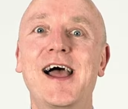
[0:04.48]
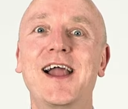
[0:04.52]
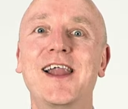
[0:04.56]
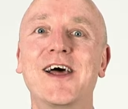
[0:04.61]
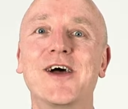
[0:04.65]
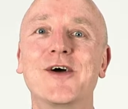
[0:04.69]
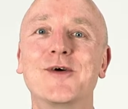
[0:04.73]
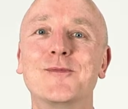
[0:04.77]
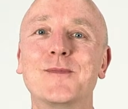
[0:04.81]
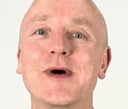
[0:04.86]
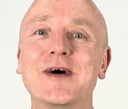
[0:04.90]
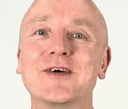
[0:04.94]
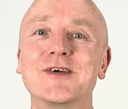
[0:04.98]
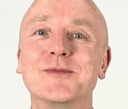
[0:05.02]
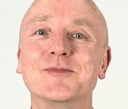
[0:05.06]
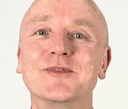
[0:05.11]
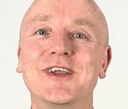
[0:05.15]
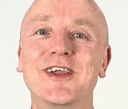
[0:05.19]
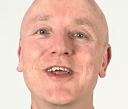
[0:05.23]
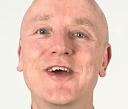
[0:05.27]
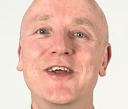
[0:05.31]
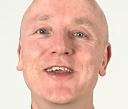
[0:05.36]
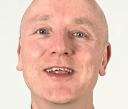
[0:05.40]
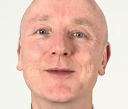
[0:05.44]
Hello and welcome
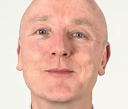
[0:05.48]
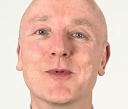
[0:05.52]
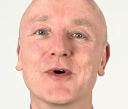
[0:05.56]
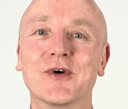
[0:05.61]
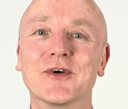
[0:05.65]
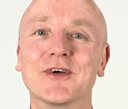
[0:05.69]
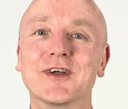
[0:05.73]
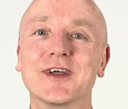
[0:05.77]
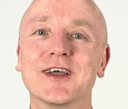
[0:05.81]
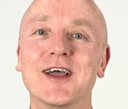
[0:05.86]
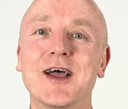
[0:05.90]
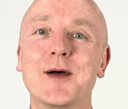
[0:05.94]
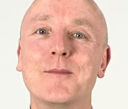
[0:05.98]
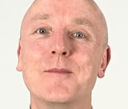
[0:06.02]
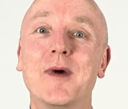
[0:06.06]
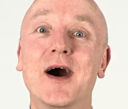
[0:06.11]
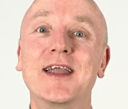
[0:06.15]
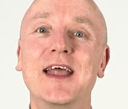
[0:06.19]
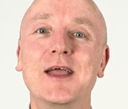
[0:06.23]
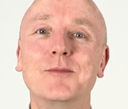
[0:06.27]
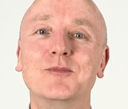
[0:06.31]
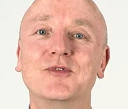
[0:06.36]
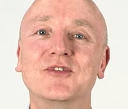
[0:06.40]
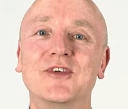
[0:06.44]
to LearningBook. My
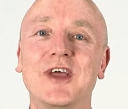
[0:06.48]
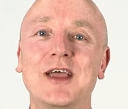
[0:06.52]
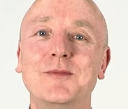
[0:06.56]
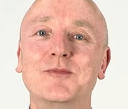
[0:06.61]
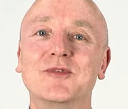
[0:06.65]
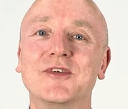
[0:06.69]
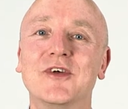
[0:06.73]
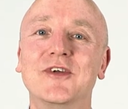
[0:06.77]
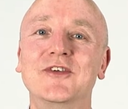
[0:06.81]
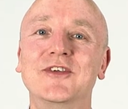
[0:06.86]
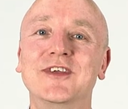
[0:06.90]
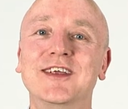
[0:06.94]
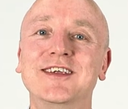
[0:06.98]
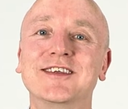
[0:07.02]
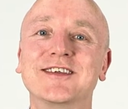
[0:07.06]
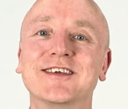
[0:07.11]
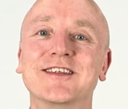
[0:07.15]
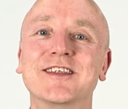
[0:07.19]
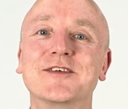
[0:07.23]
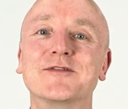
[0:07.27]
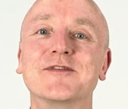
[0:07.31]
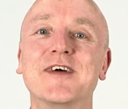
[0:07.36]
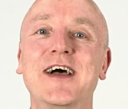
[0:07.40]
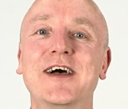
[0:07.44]
name's James
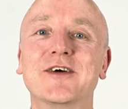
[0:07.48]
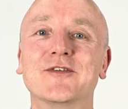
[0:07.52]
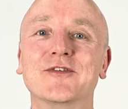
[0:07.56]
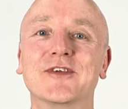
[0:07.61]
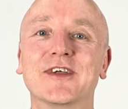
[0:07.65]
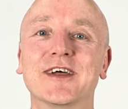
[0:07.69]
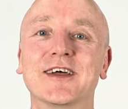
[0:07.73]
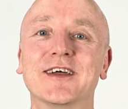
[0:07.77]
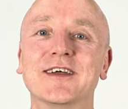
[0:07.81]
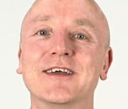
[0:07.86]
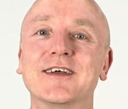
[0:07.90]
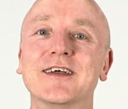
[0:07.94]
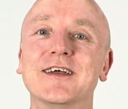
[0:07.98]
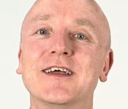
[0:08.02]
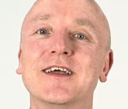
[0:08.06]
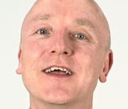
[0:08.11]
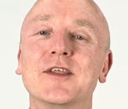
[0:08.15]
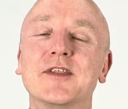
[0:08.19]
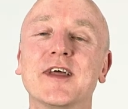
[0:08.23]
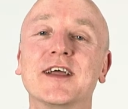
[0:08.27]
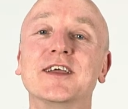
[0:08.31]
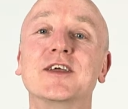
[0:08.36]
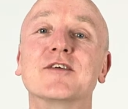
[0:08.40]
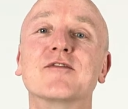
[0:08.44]
Huntington, the founder.
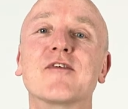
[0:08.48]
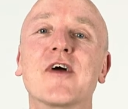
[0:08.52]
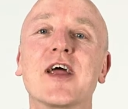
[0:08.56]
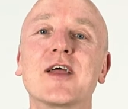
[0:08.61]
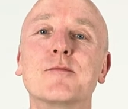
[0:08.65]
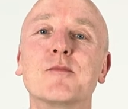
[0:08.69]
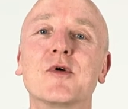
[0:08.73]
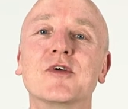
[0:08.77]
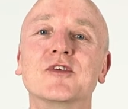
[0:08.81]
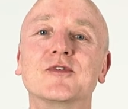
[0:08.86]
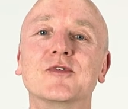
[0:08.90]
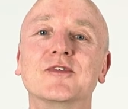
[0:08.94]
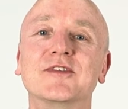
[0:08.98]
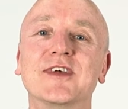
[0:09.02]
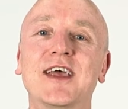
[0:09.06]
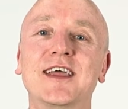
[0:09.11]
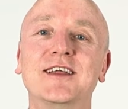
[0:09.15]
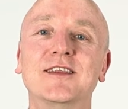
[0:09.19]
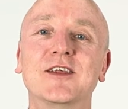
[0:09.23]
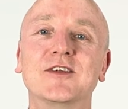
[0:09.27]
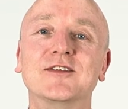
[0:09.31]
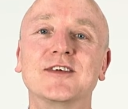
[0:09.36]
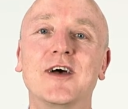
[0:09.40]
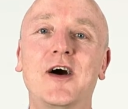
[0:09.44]
Thank you very much for
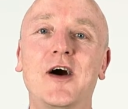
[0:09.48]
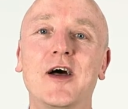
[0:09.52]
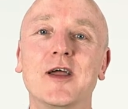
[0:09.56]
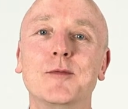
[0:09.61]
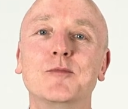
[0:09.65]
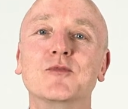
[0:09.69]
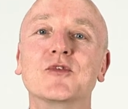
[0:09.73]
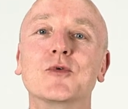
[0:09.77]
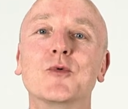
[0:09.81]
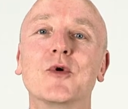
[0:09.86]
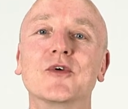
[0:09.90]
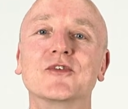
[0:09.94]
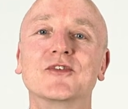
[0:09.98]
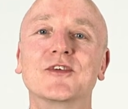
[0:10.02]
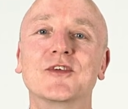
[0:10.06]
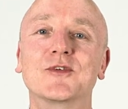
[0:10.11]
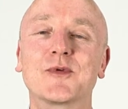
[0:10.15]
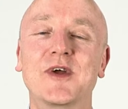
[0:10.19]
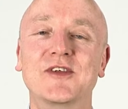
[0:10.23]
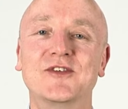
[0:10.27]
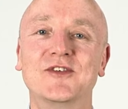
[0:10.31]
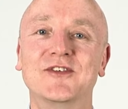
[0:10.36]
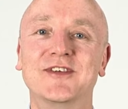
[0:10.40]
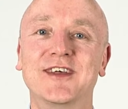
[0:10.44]
taking the time to watch this
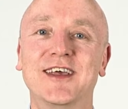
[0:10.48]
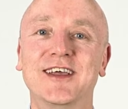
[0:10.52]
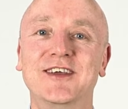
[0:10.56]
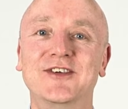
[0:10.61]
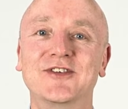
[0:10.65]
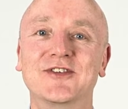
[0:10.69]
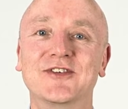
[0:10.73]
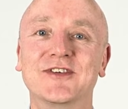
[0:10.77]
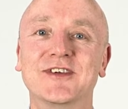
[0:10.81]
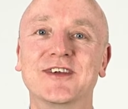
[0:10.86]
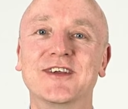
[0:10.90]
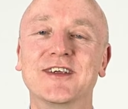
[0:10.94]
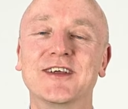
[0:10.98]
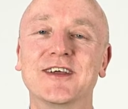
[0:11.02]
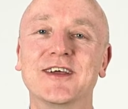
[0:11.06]
presentation.